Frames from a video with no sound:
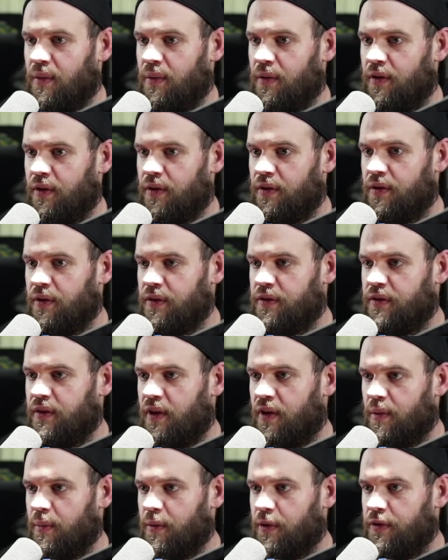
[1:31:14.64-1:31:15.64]
This looks
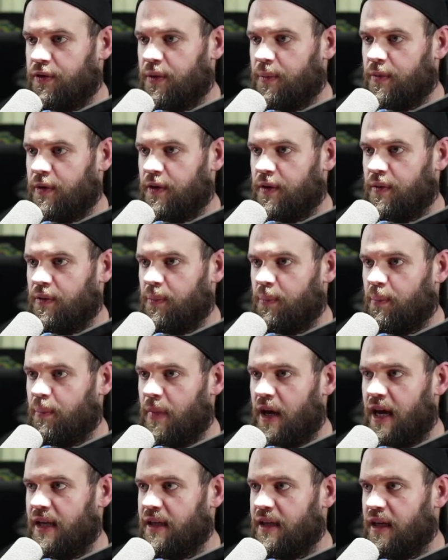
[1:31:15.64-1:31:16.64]
terrible. Something
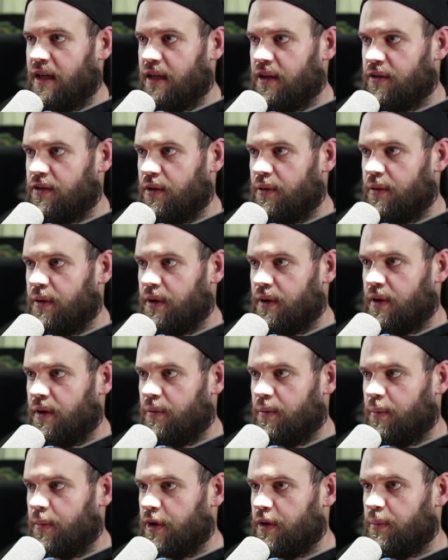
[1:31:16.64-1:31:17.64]
maddening is going
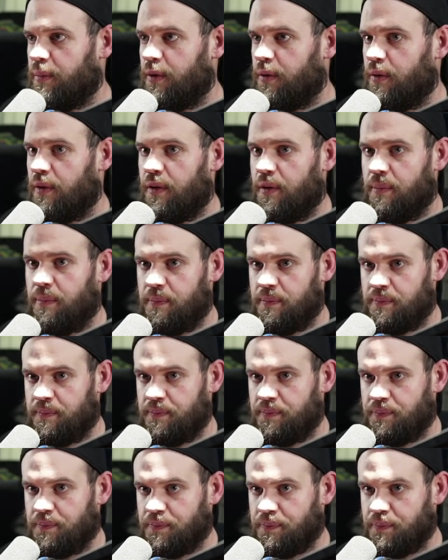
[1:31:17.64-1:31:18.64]
on with my computer.
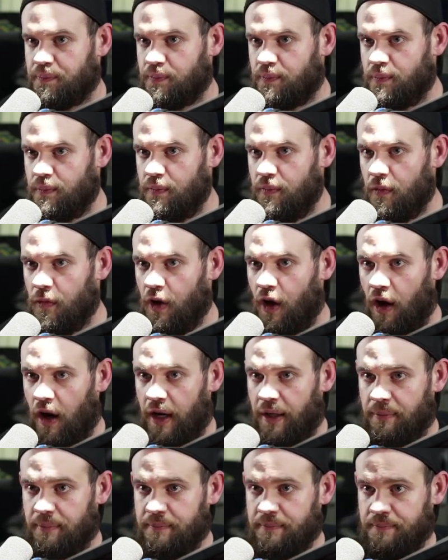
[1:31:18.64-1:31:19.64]

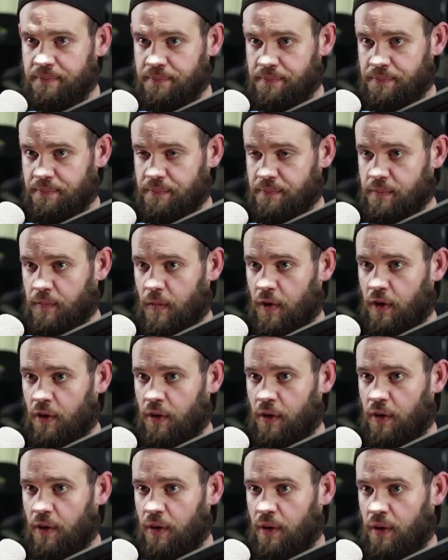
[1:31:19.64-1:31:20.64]
Alright.
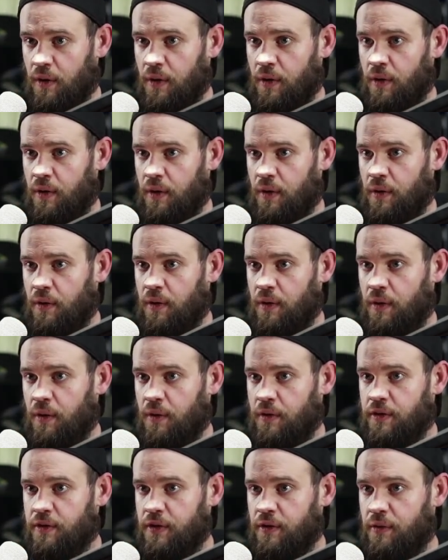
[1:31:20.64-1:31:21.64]

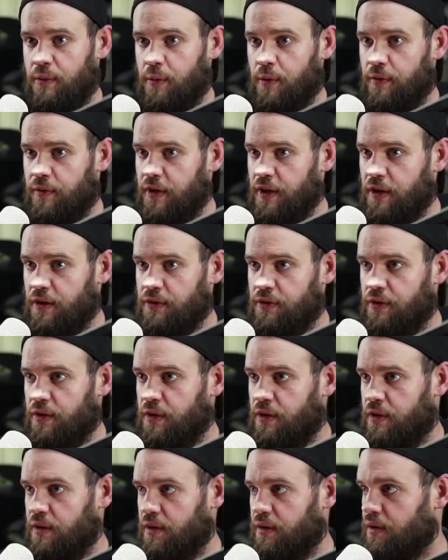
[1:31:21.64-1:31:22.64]
I'm just going to remove these,
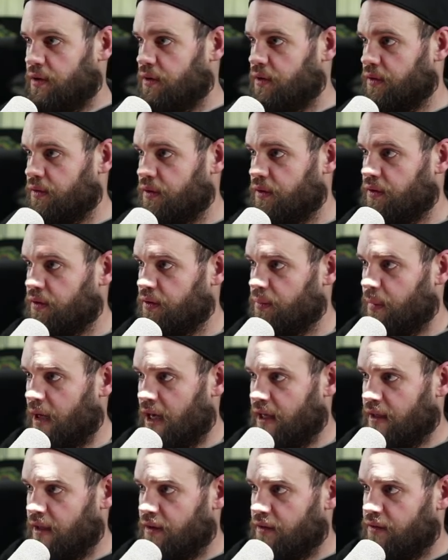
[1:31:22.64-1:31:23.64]
because this is
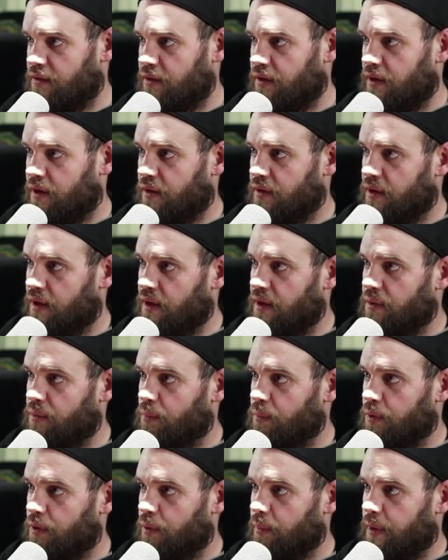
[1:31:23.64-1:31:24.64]
madness, and
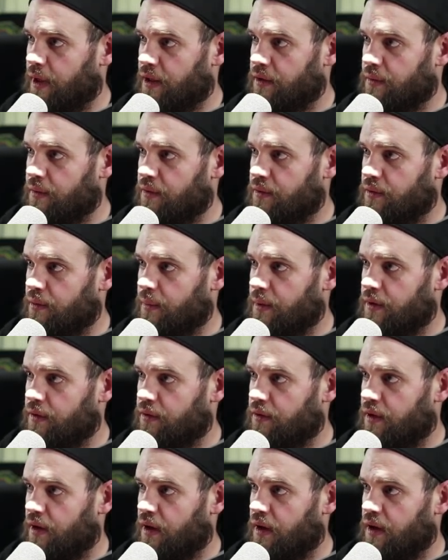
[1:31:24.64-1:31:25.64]
then we'll go back to
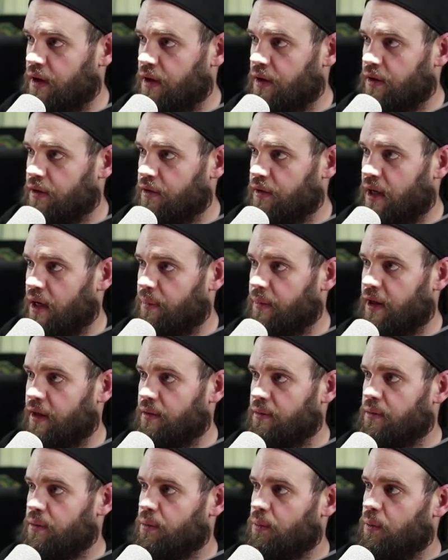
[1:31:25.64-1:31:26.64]
instruments, and I'll grab
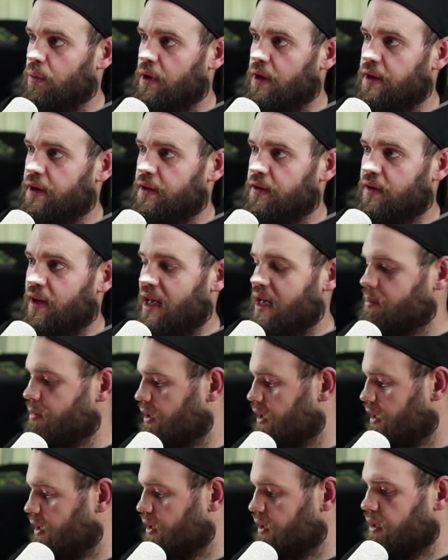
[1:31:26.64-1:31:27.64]
that. What is
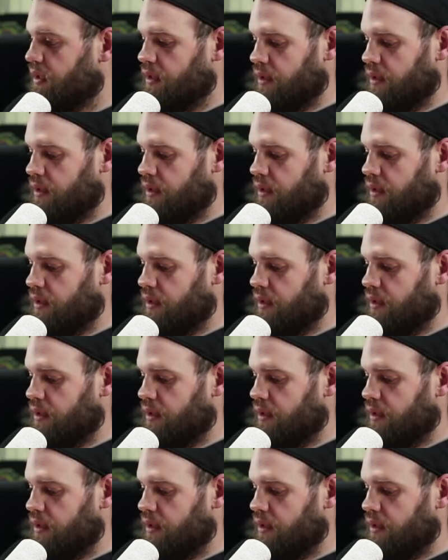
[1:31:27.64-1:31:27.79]
happening?